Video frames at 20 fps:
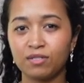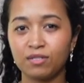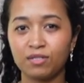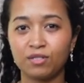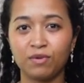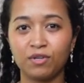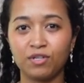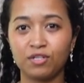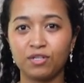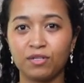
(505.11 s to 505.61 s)

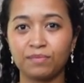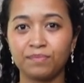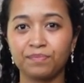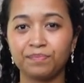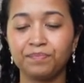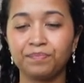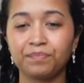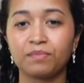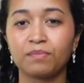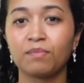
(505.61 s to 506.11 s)
situation,
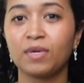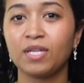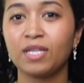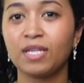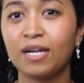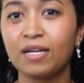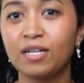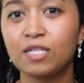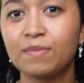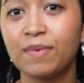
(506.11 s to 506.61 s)
but
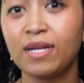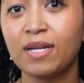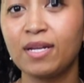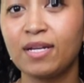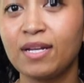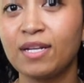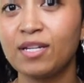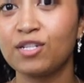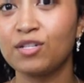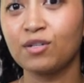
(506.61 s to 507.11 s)
then I just made it
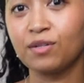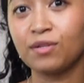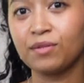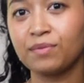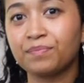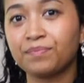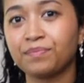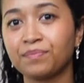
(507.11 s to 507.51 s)
intentional.